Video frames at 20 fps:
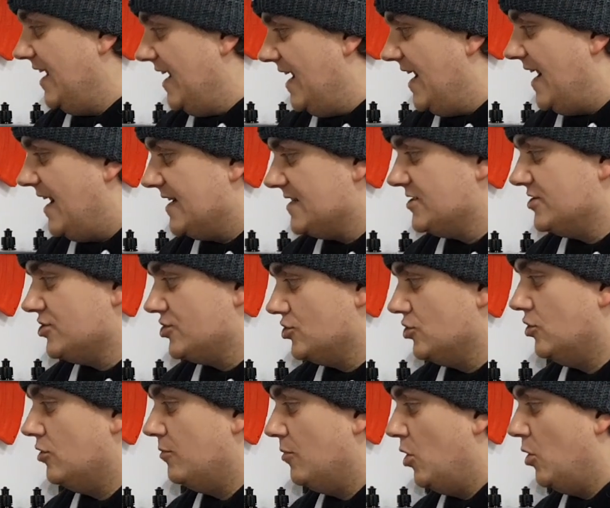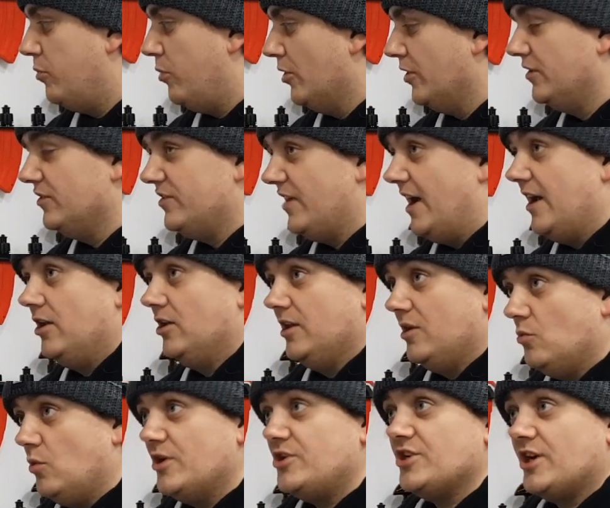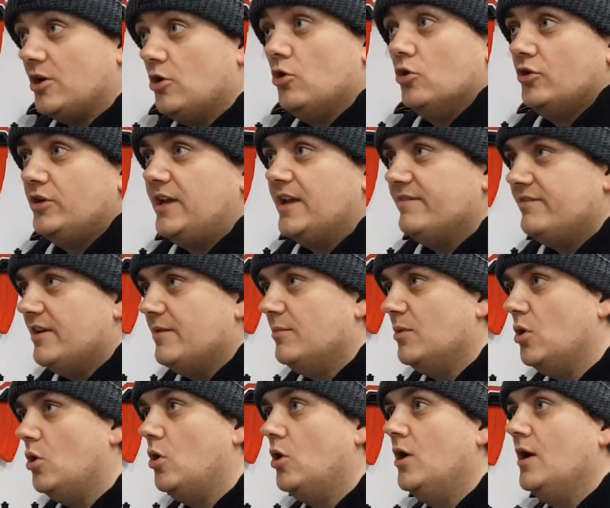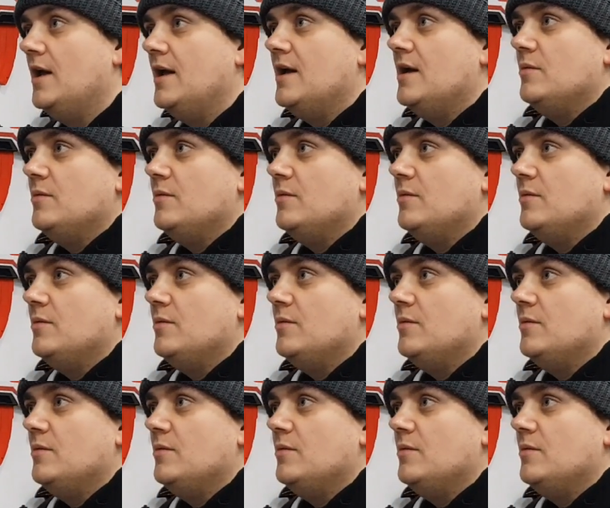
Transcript: it has to score more points. I only wish I could give it more.